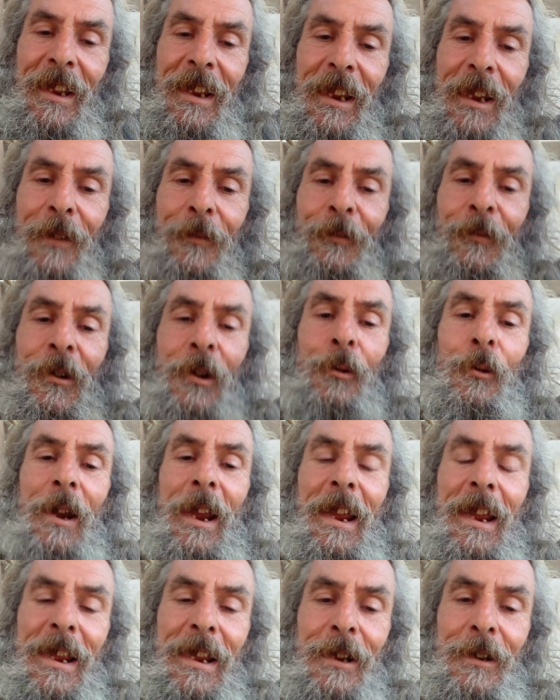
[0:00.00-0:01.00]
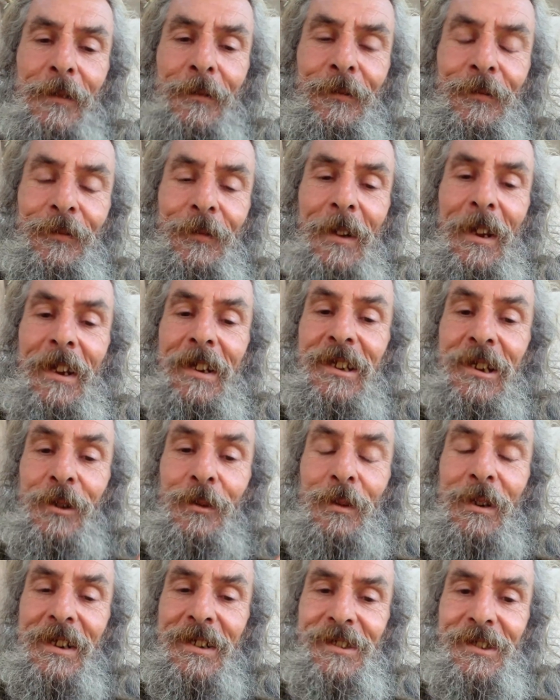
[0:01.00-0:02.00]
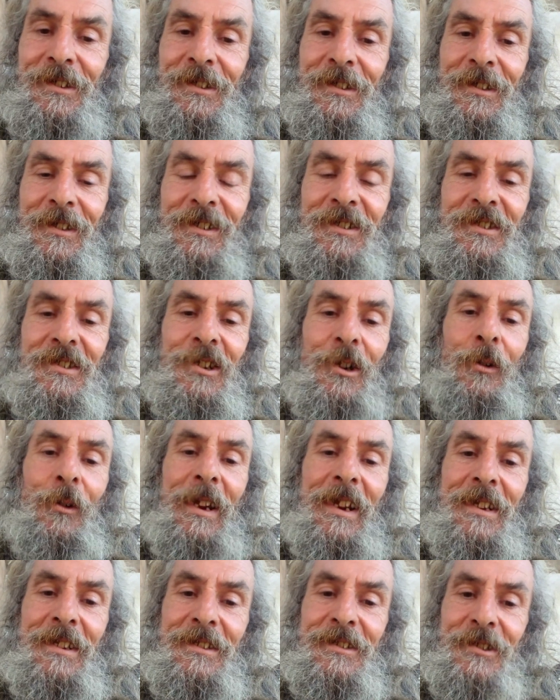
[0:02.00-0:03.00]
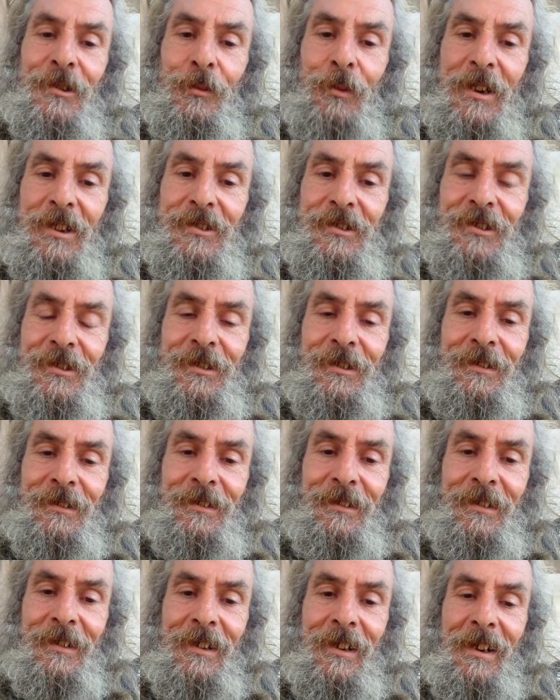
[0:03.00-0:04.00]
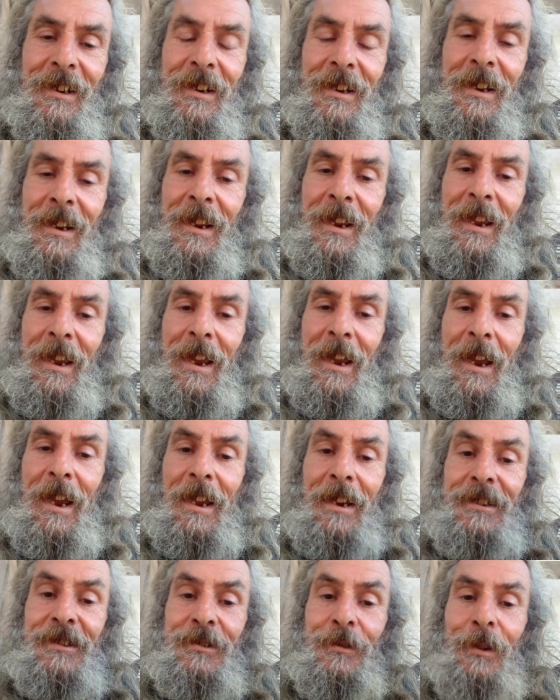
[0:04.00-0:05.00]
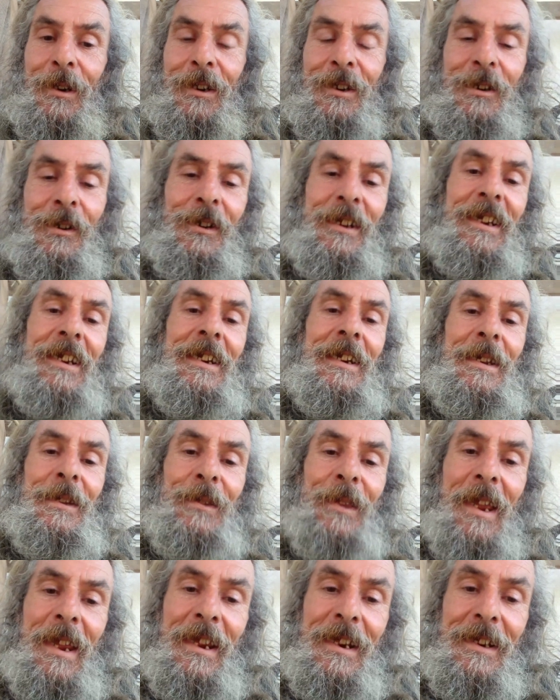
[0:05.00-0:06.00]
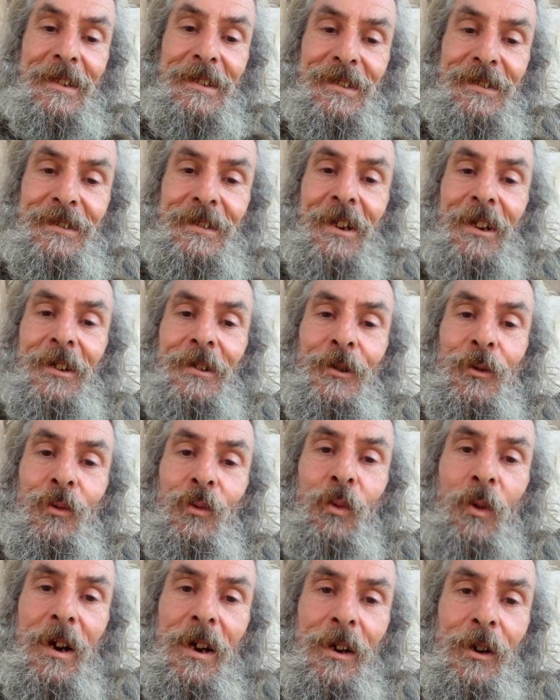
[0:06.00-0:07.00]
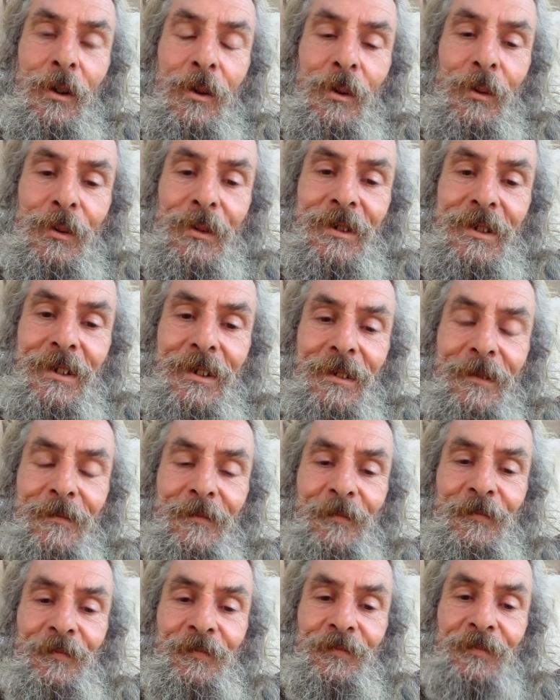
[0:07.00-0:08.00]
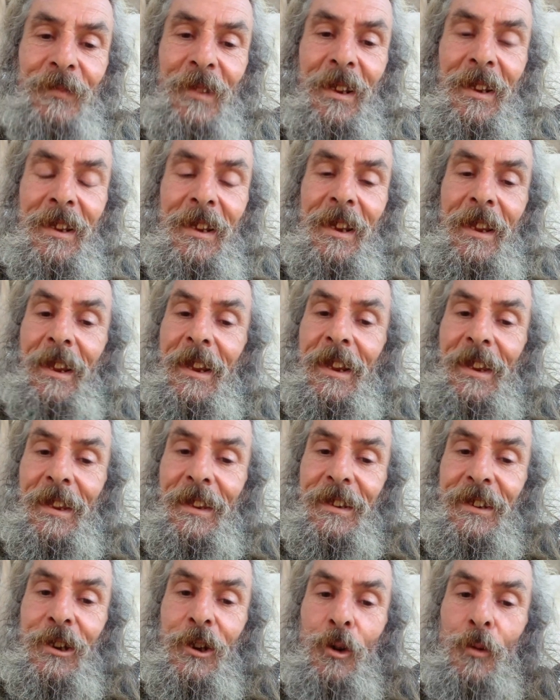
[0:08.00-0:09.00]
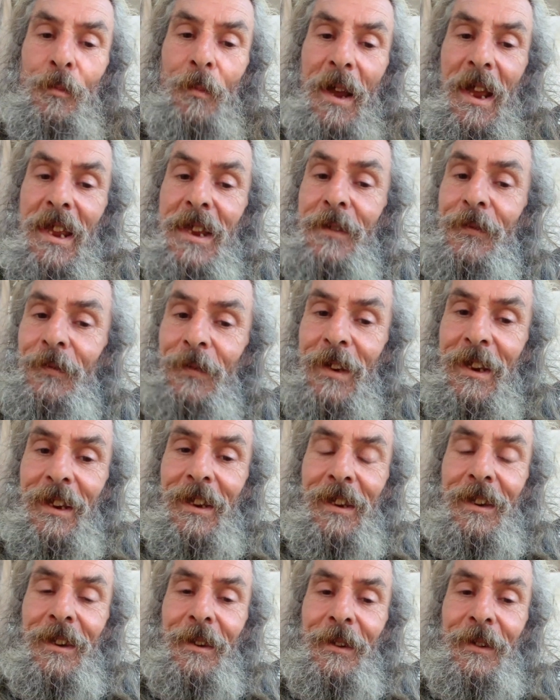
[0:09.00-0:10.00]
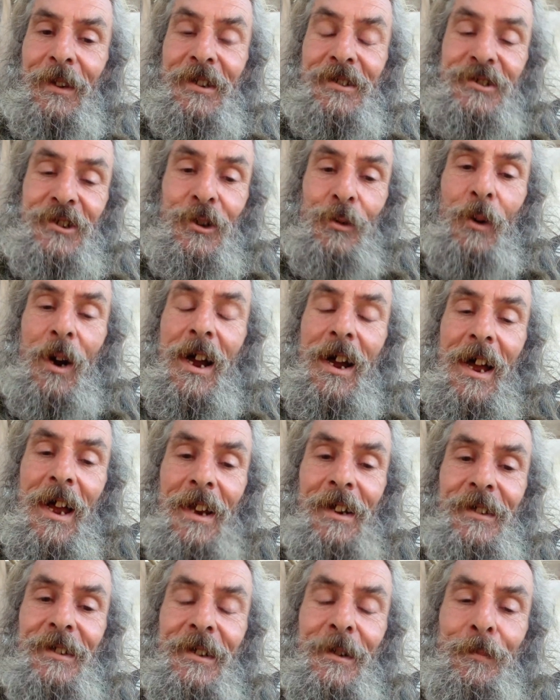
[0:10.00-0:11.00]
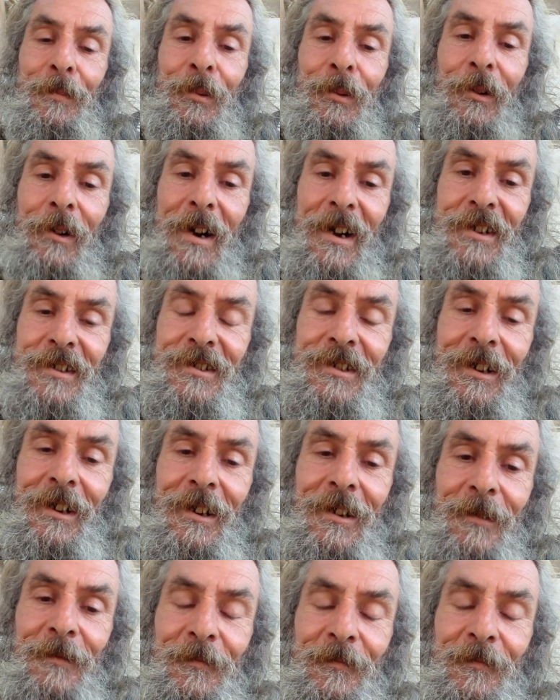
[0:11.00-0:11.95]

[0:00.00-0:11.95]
If you have and you listen to your intuition and you are looking at that external world, you may feel that you are under pressure.